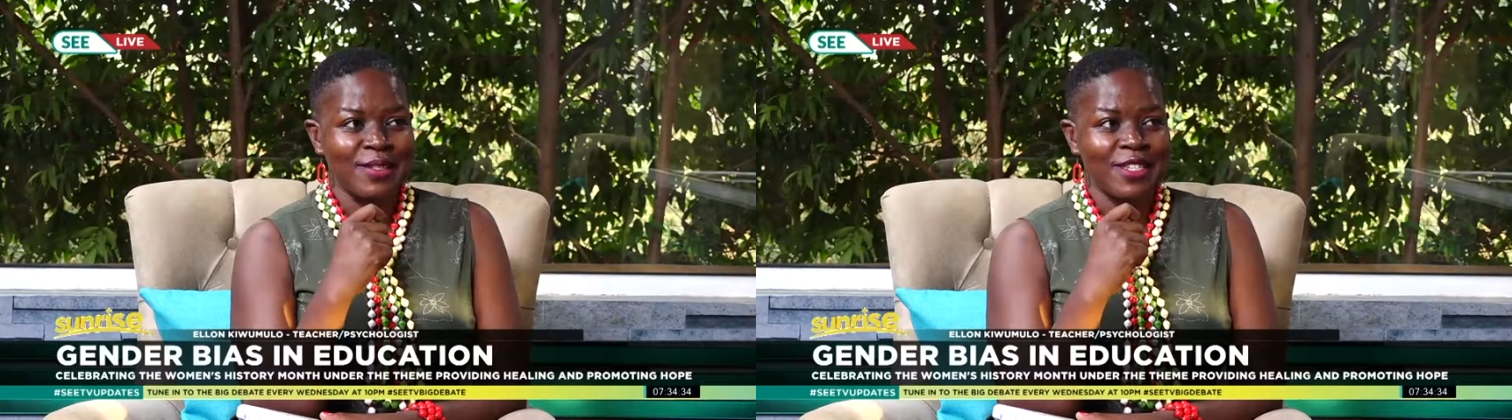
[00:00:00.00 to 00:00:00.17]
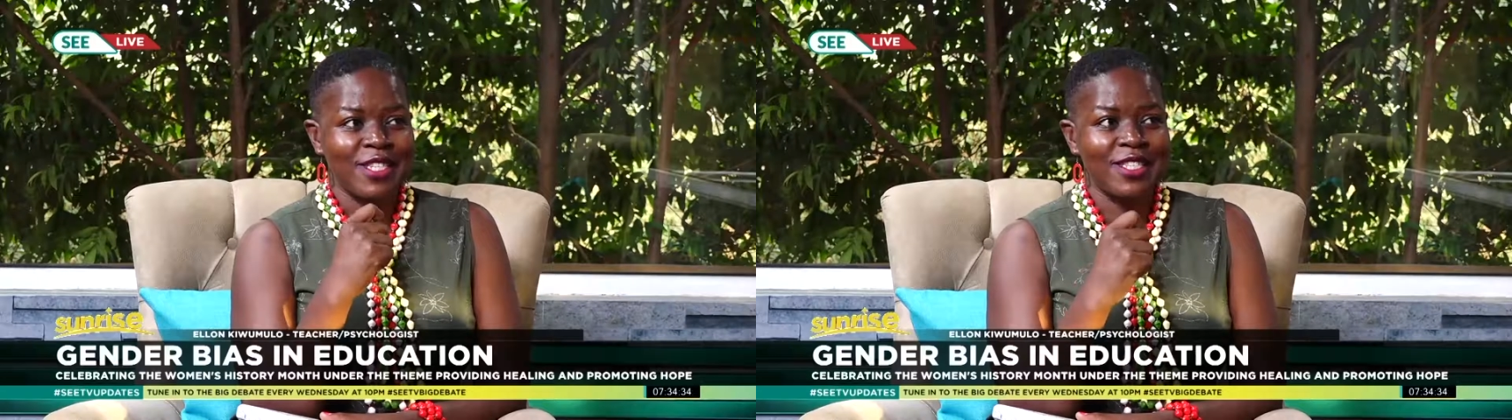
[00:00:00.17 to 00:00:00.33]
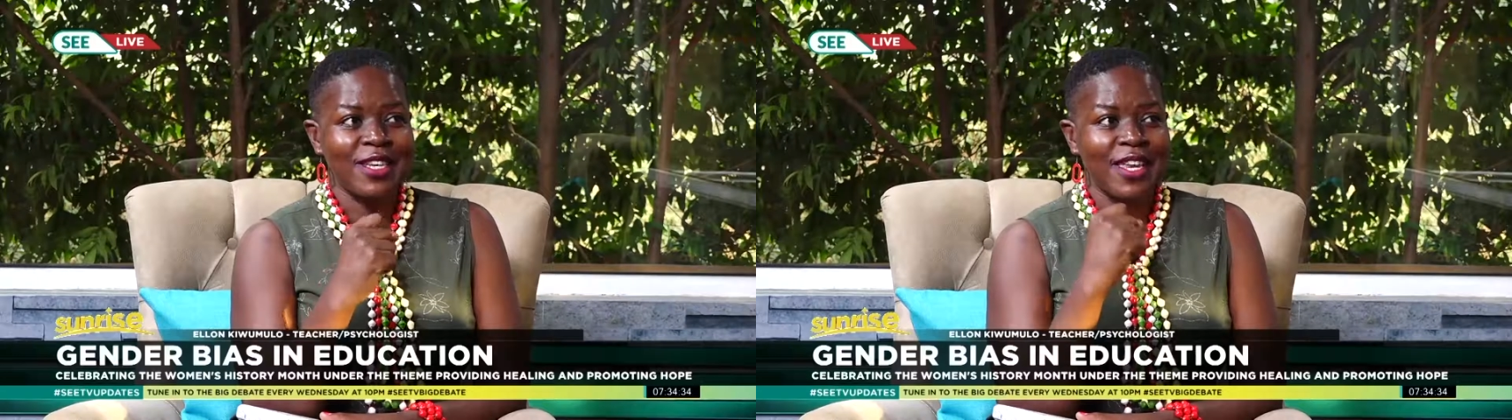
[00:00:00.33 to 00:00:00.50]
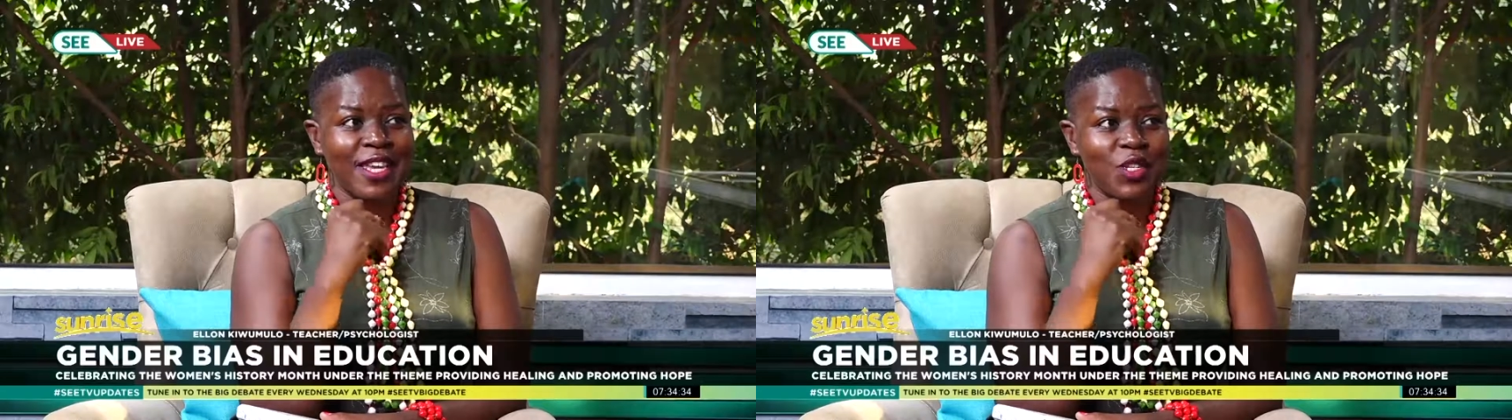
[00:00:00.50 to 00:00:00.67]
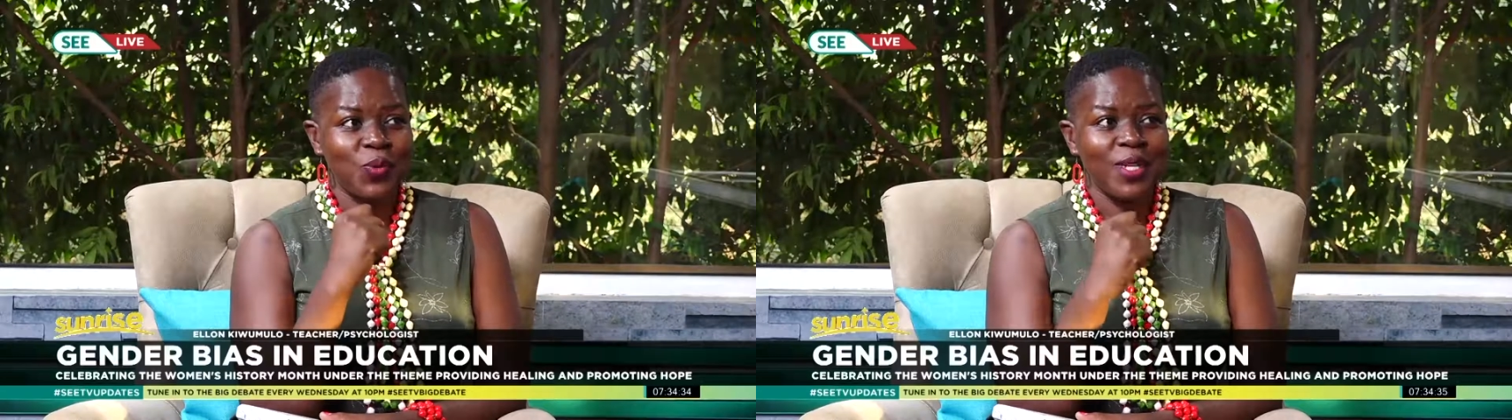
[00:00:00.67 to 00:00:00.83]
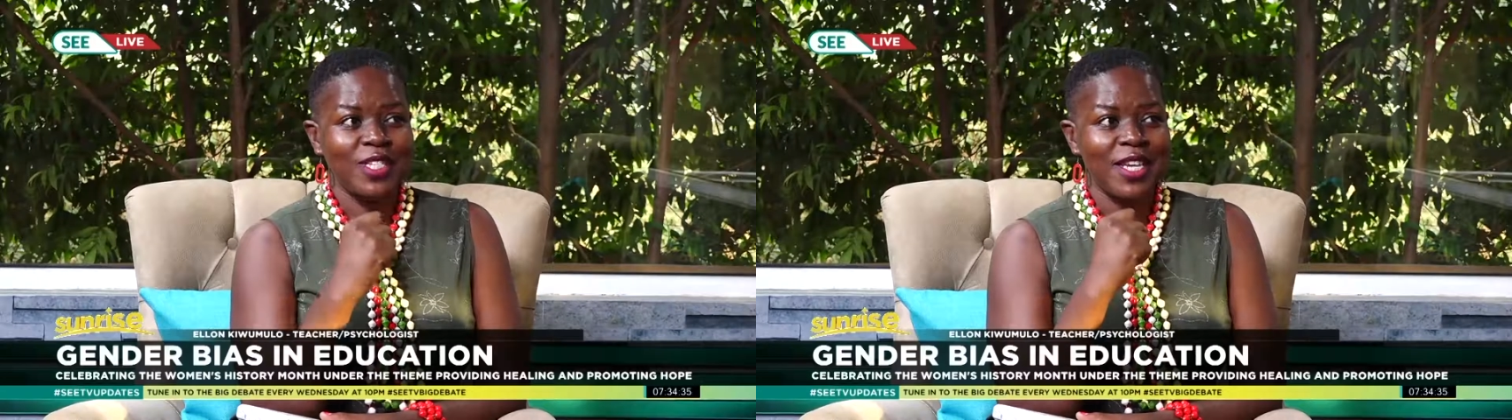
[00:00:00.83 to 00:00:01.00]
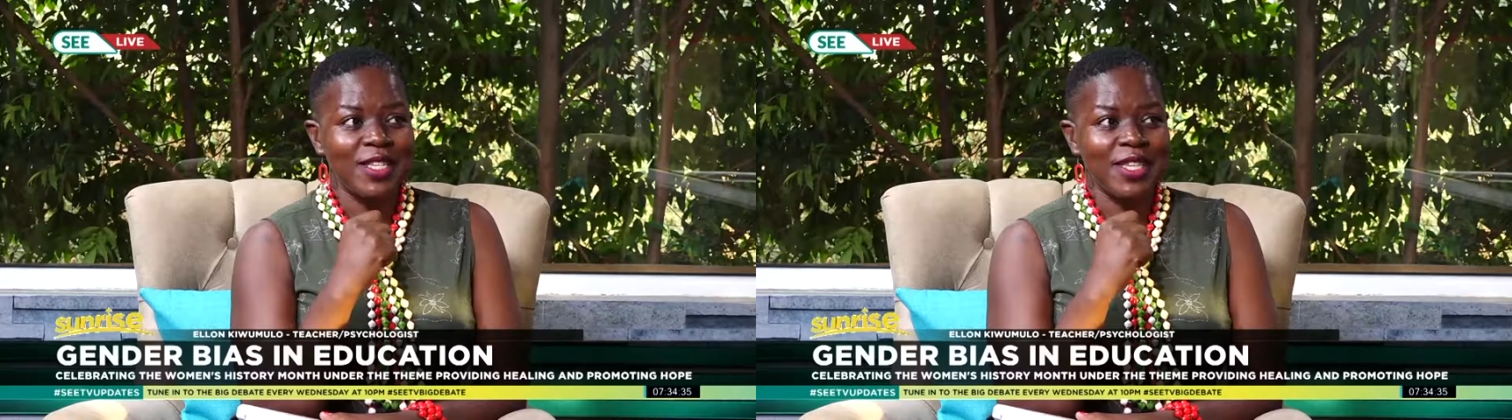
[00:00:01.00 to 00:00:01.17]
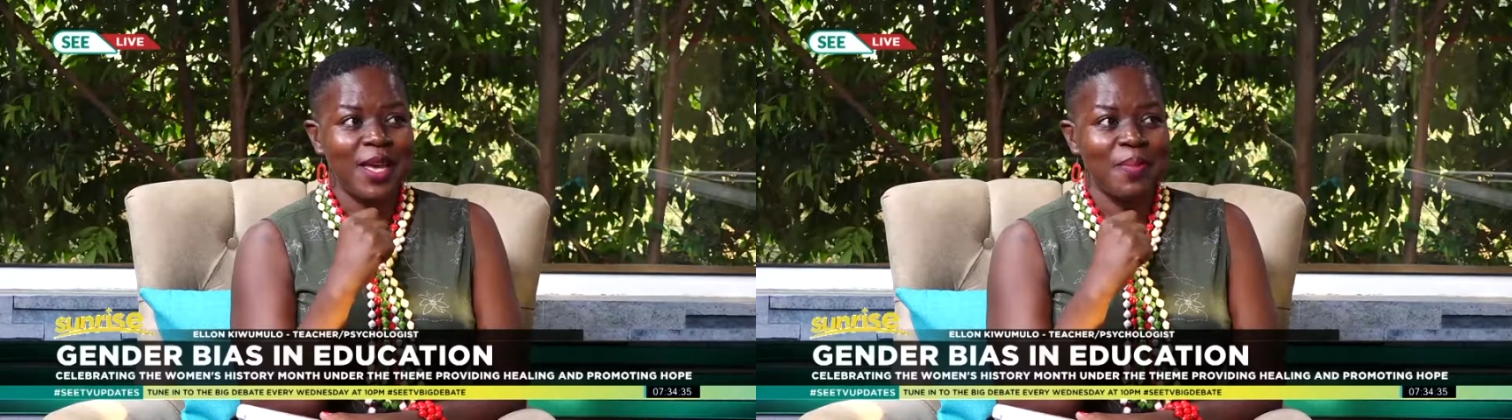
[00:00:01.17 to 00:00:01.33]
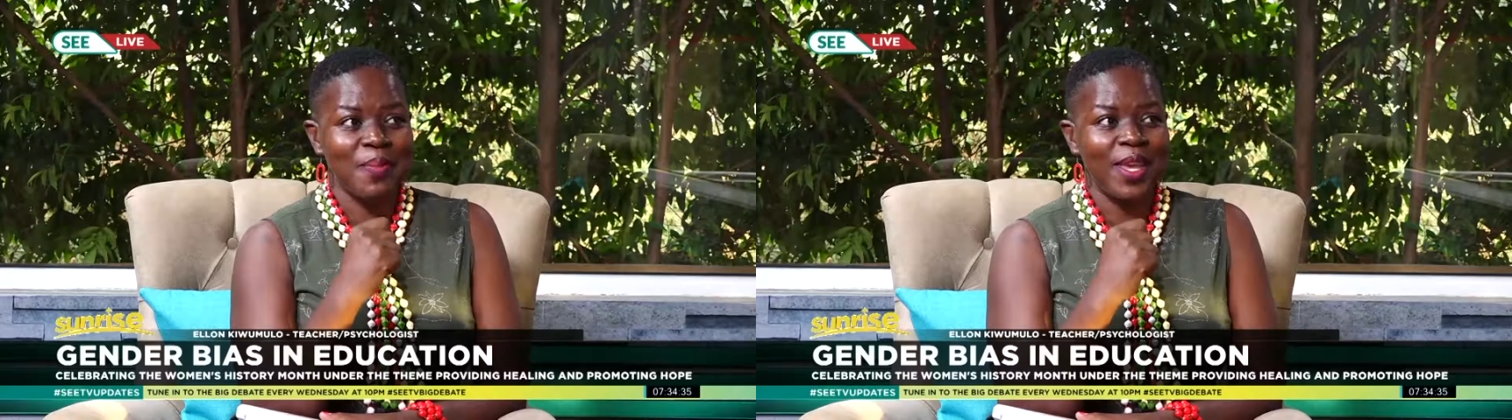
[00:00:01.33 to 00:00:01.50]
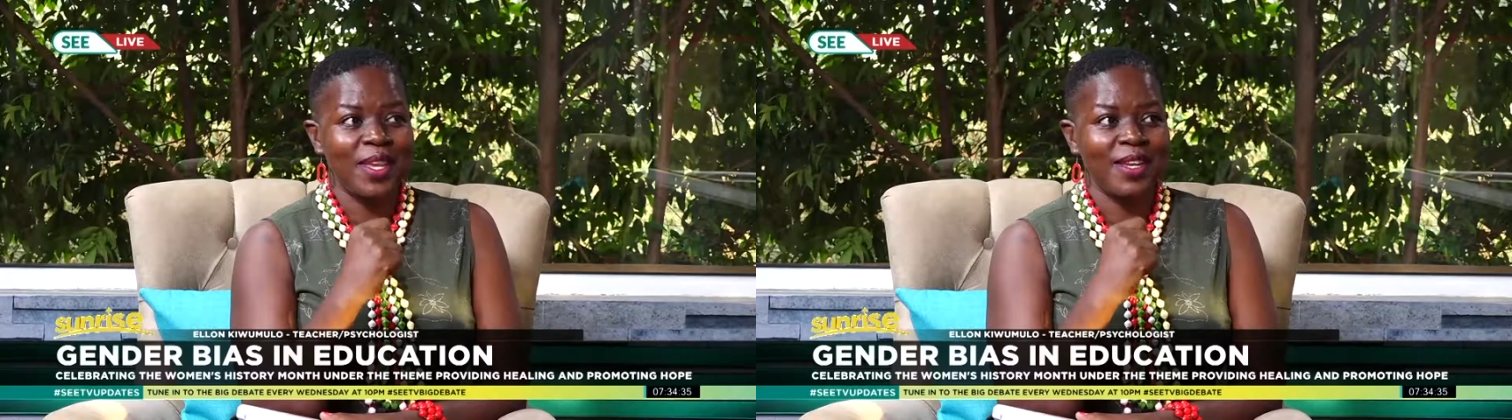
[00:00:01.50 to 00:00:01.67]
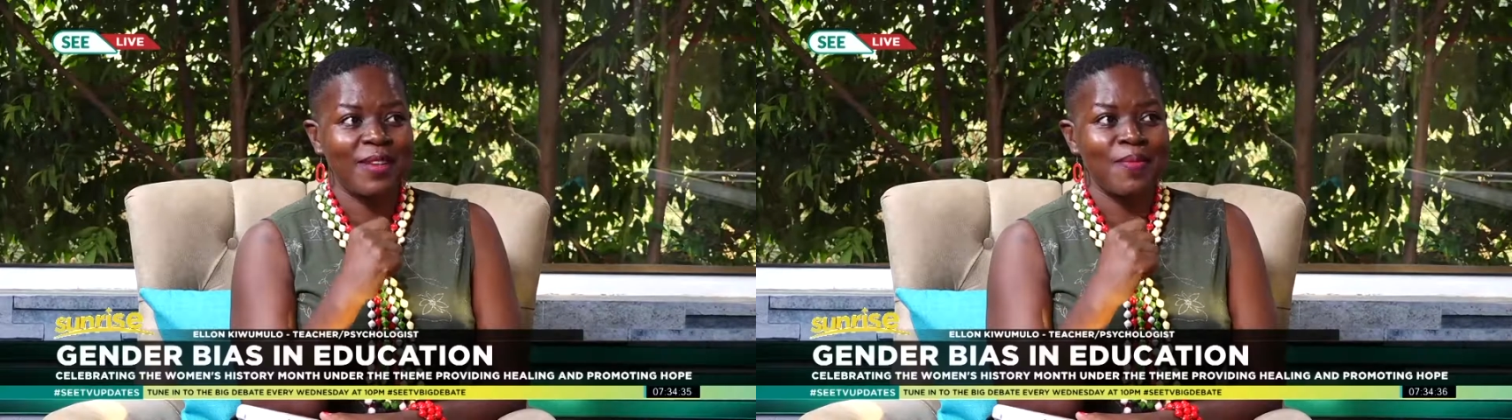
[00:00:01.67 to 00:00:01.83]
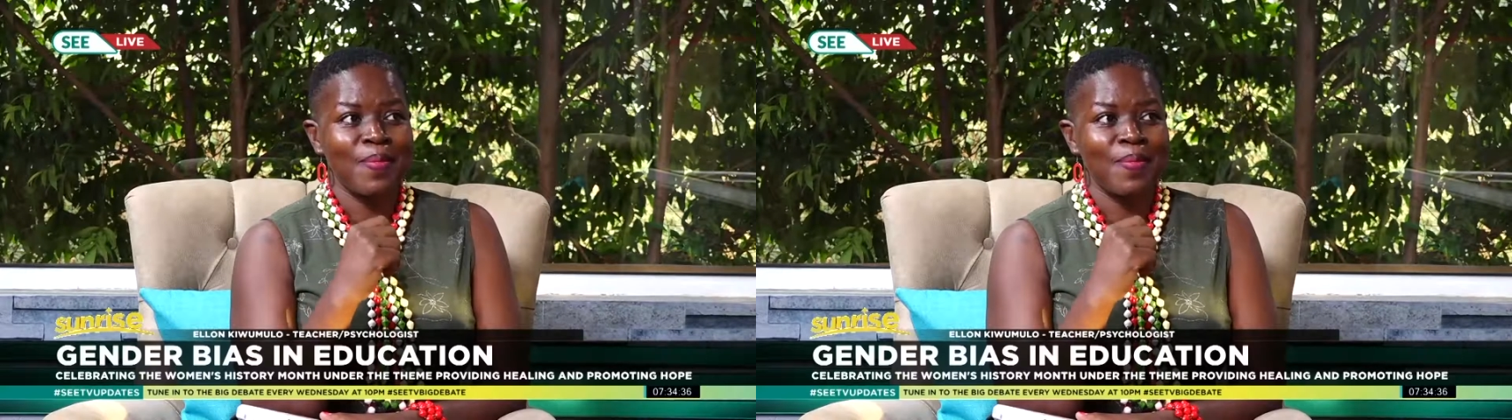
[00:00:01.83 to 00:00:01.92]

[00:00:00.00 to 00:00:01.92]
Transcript: It's taken a 20 years campaign